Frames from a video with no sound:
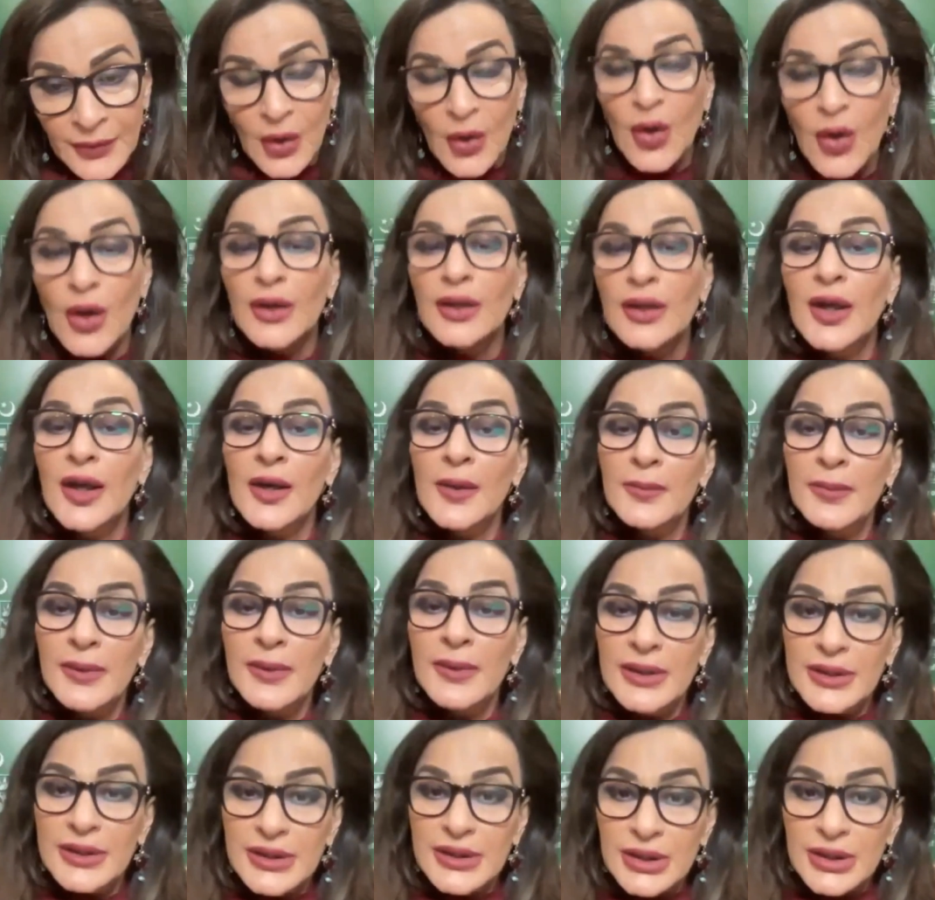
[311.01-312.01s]
on our
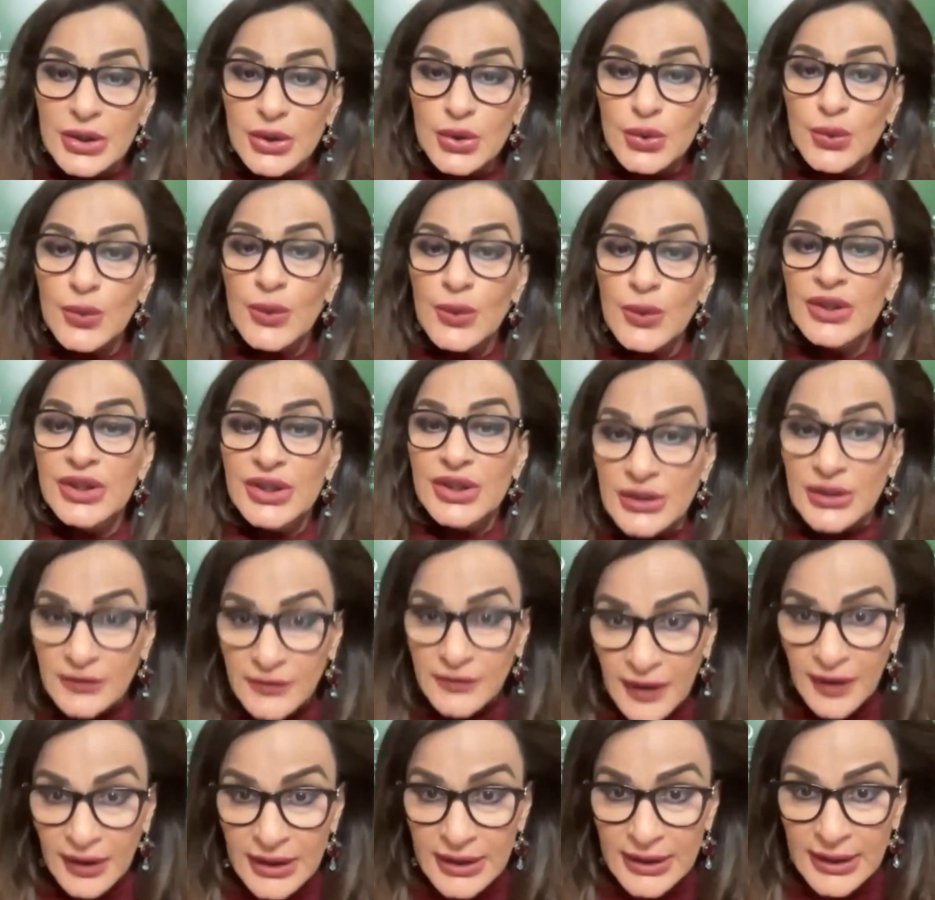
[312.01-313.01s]
ability to achieve
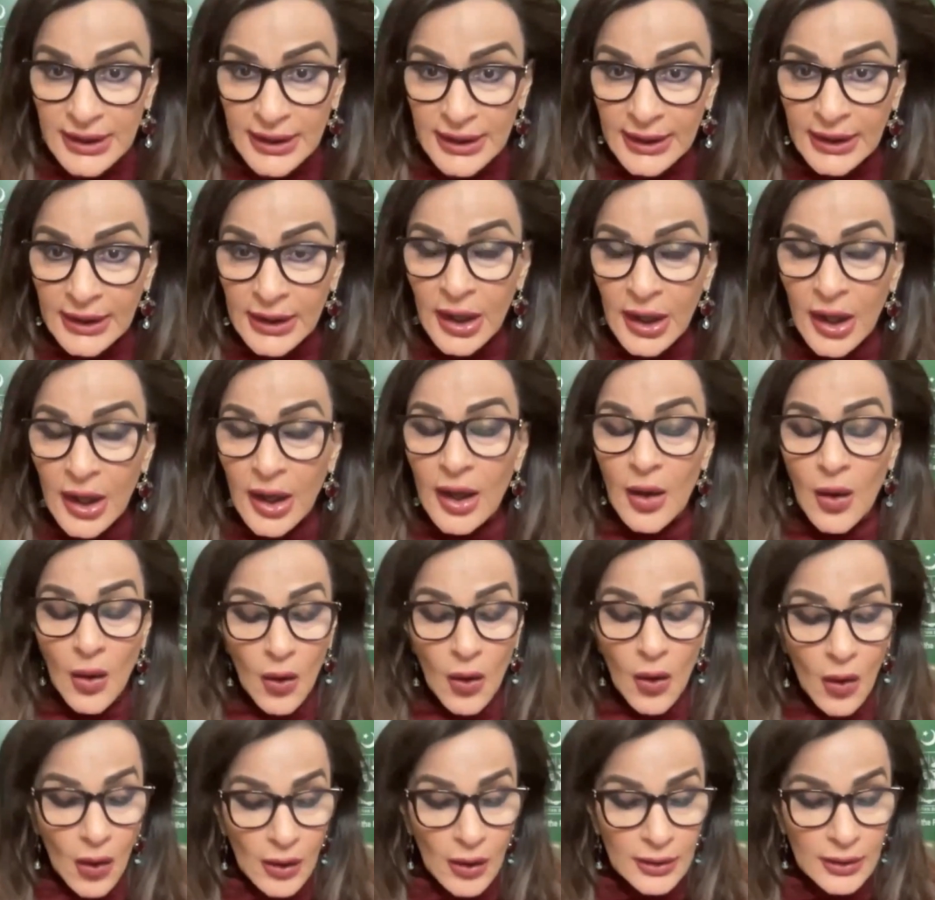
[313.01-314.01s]
anything,
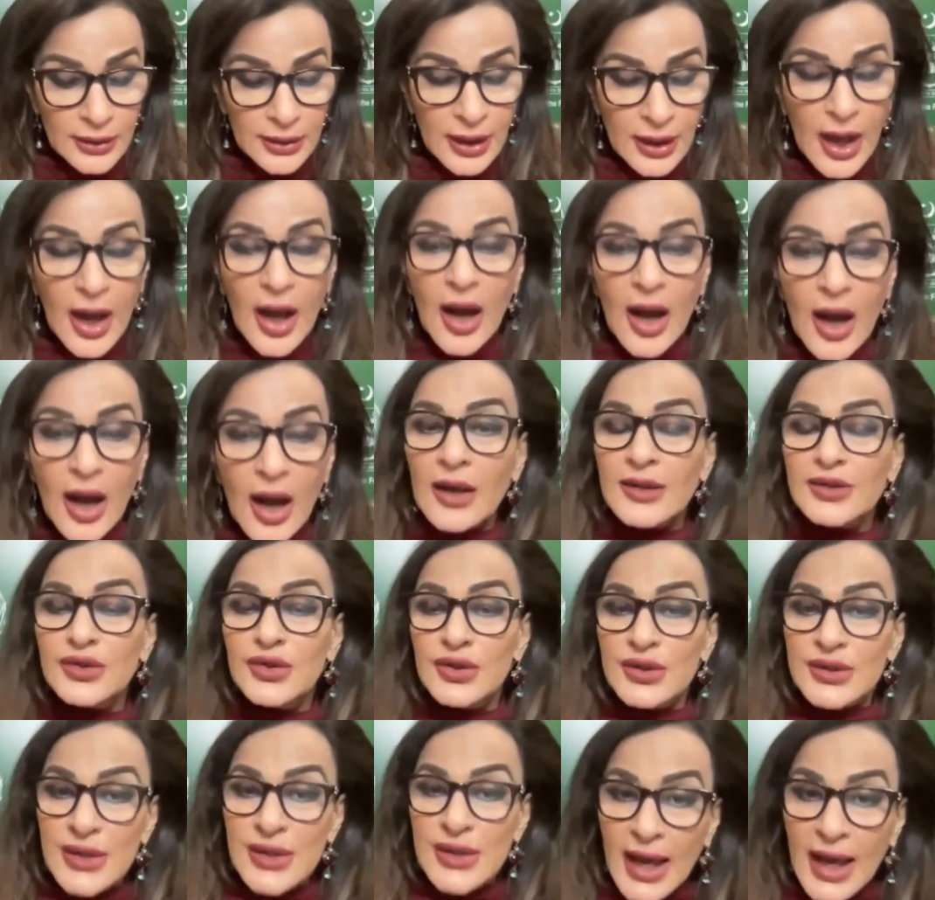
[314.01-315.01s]
on our
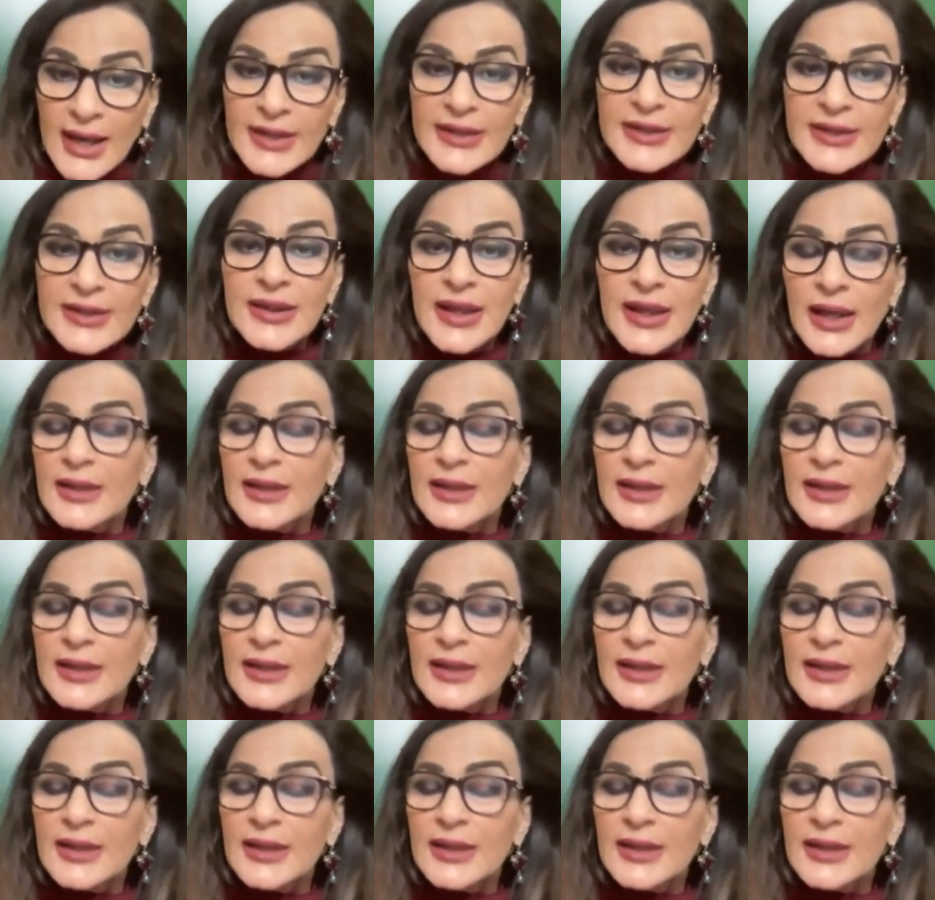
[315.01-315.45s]
society.